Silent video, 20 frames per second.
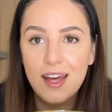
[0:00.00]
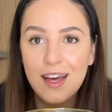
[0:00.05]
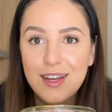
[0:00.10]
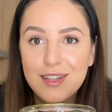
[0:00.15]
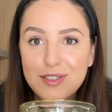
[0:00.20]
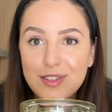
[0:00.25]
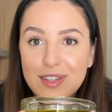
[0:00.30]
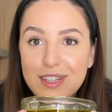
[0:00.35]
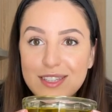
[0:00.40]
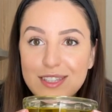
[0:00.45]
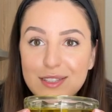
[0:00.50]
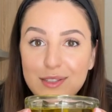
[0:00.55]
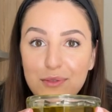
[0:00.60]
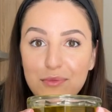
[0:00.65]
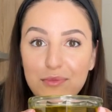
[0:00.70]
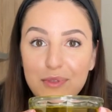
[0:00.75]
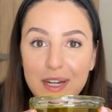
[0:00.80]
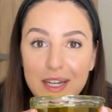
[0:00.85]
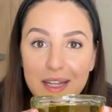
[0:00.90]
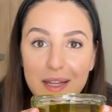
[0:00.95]
So this is a
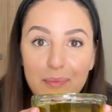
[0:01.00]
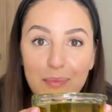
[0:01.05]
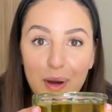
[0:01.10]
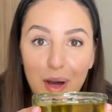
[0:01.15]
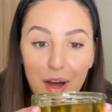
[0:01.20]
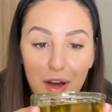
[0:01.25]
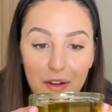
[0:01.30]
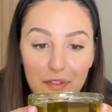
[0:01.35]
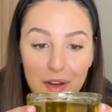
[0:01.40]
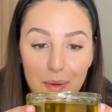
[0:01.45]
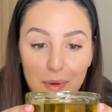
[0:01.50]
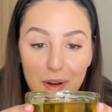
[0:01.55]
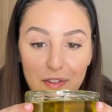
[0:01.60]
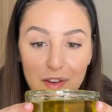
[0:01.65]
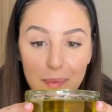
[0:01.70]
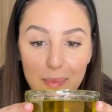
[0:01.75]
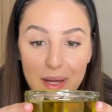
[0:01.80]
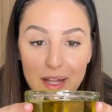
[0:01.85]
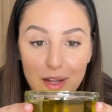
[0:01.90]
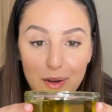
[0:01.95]
really perfect,
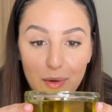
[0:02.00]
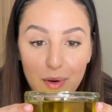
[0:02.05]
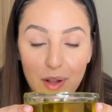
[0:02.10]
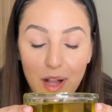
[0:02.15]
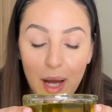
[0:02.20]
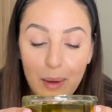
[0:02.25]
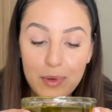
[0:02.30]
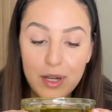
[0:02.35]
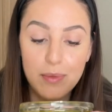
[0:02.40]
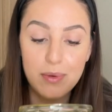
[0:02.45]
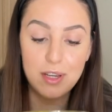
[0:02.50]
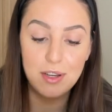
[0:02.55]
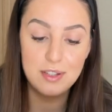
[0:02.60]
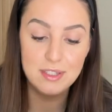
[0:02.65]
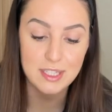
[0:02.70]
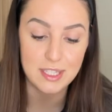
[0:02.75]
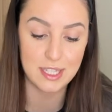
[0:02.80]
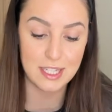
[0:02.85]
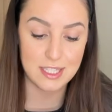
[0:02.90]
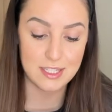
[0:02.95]
perfect belly oil. I'm gonna be
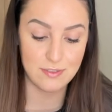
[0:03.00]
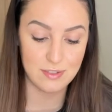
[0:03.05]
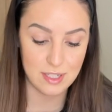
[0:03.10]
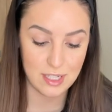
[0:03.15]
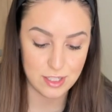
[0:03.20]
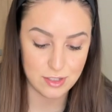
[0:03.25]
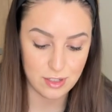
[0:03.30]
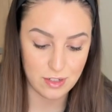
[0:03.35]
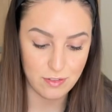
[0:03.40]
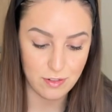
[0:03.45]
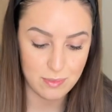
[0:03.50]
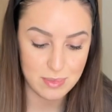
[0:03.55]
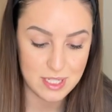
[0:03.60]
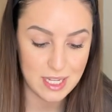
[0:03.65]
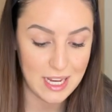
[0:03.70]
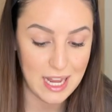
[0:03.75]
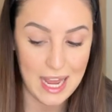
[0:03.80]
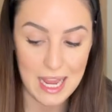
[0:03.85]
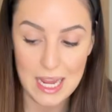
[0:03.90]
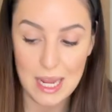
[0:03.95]
using this for literally from
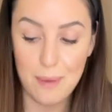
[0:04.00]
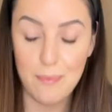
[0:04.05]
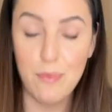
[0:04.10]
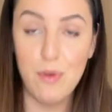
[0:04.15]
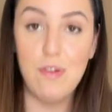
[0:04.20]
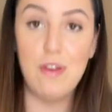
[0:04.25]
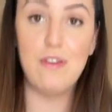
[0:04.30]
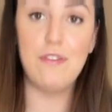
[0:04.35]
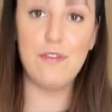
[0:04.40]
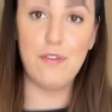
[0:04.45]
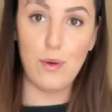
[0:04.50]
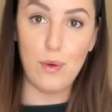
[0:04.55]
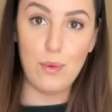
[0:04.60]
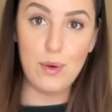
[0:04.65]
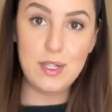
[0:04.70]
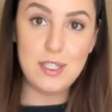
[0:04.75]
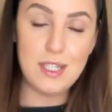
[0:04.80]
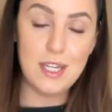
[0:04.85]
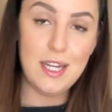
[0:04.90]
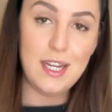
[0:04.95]
today moving
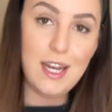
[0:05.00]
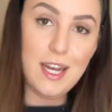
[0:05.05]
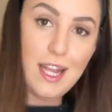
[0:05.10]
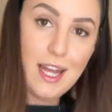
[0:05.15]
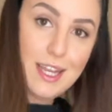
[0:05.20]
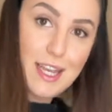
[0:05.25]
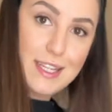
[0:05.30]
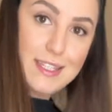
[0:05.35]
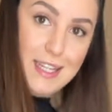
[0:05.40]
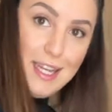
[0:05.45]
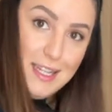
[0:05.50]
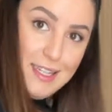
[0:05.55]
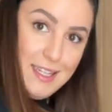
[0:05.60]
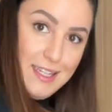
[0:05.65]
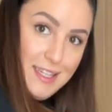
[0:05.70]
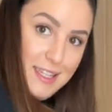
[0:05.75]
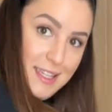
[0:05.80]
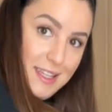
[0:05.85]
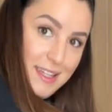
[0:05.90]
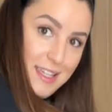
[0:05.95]
forward. Like I said,
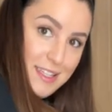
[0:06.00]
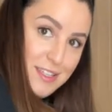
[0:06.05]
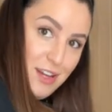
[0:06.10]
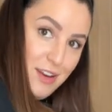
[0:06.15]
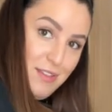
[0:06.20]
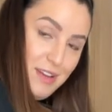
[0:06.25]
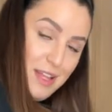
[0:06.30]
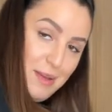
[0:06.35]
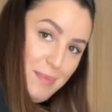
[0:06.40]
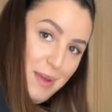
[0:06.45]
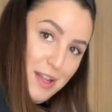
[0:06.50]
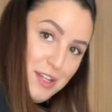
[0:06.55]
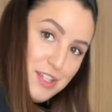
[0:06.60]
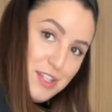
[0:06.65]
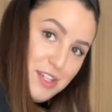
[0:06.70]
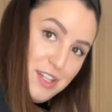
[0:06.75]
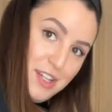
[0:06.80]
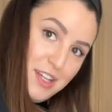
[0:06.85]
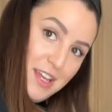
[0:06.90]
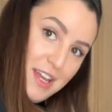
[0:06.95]
there's not really much
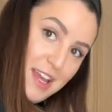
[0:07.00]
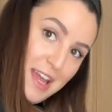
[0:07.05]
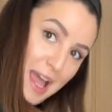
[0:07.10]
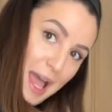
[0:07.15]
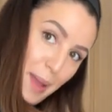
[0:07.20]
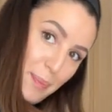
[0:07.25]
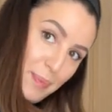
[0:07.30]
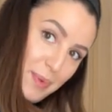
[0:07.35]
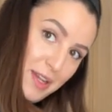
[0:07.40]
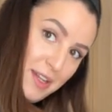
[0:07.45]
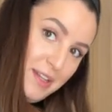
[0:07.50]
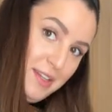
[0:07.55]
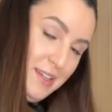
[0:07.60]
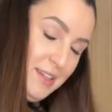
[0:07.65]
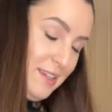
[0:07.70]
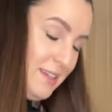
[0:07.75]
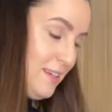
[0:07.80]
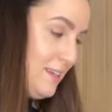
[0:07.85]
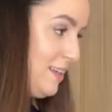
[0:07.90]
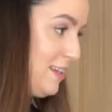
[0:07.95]
happening.
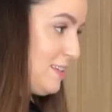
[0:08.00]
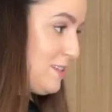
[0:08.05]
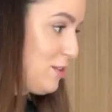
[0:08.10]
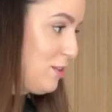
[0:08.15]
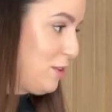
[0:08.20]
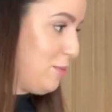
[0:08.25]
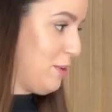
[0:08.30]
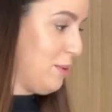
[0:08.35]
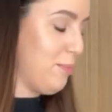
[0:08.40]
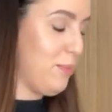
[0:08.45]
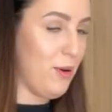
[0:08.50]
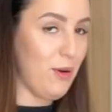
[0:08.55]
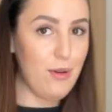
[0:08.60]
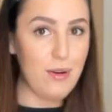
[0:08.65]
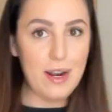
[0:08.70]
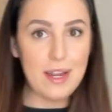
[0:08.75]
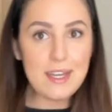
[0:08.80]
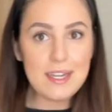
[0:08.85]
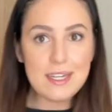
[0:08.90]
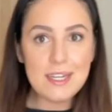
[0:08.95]
It's all a bit
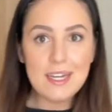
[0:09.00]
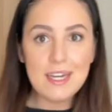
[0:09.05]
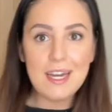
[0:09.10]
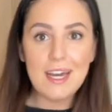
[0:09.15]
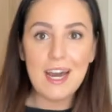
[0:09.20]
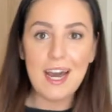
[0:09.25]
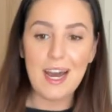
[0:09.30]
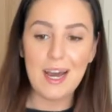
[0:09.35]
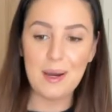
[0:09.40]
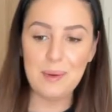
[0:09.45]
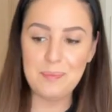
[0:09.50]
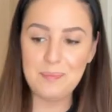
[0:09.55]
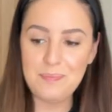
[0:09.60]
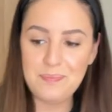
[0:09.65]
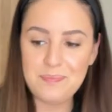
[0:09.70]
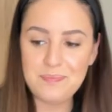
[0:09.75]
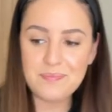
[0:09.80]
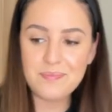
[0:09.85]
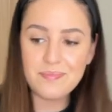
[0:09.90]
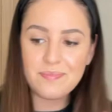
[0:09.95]
boring. Um,
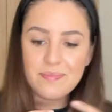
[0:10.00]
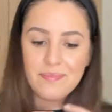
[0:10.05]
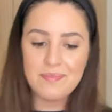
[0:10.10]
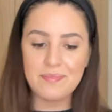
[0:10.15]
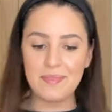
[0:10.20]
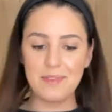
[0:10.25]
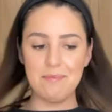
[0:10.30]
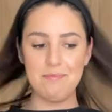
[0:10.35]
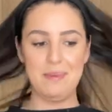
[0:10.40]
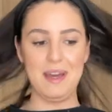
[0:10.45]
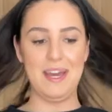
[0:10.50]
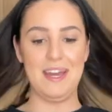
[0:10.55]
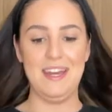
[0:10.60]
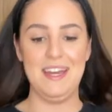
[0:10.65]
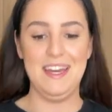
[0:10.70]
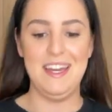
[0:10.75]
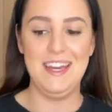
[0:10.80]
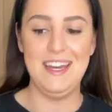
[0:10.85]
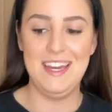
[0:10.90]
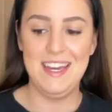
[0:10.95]
but
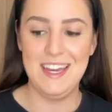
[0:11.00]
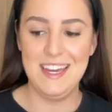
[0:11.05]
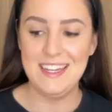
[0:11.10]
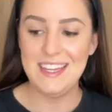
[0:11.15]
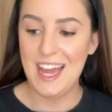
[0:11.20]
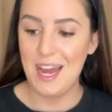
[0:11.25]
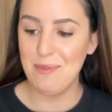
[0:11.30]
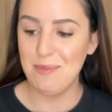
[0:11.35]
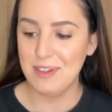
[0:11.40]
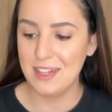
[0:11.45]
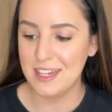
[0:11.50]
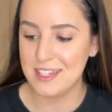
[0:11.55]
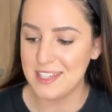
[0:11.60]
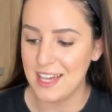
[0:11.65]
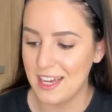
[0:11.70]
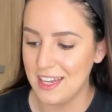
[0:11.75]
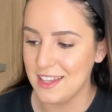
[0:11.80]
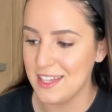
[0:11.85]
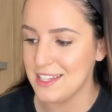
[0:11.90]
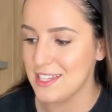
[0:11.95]
yeah, I'm really
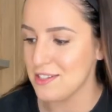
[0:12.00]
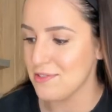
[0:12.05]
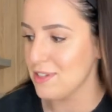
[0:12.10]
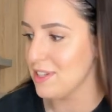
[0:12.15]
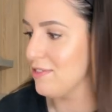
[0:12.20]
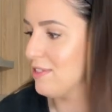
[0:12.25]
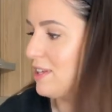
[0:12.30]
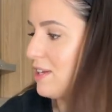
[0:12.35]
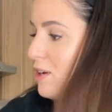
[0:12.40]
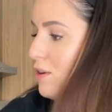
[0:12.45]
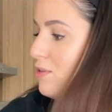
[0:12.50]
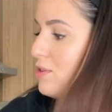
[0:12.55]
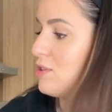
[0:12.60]
excited. This is really, really cool.